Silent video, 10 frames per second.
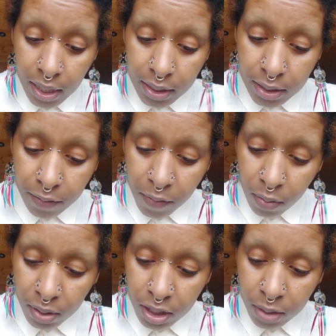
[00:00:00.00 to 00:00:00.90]
is
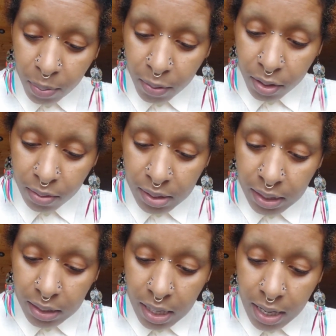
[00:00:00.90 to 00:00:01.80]
devoted to
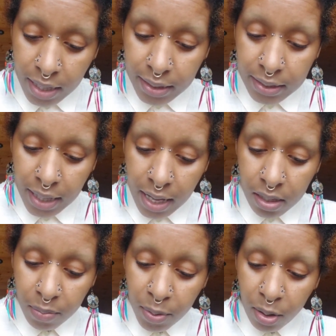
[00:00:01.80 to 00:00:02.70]
producing the highest
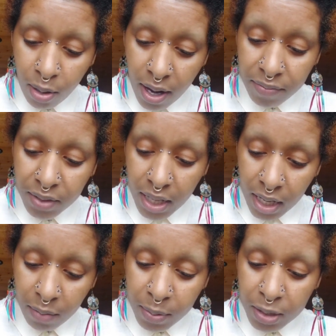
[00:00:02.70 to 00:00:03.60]
caliber craft
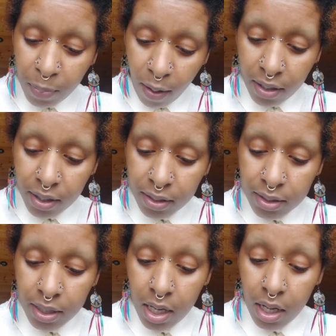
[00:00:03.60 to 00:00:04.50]
cannabis
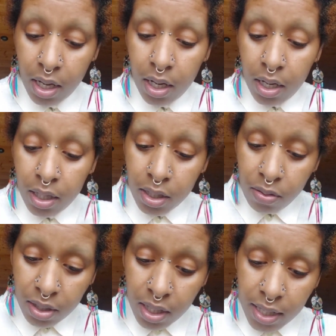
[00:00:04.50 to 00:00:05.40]
products
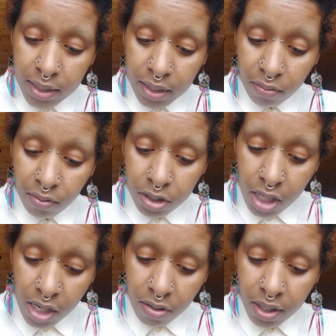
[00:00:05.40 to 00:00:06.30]
utilizing
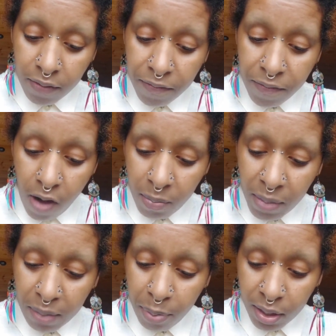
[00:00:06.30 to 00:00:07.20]
regenerative
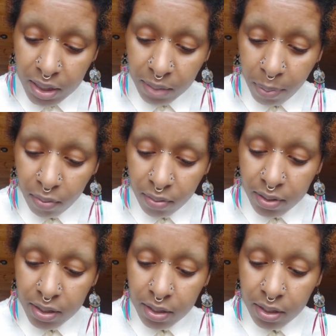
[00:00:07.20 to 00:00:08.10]
farming
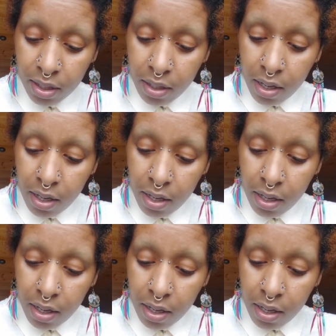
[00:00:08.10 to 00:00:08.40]
principles.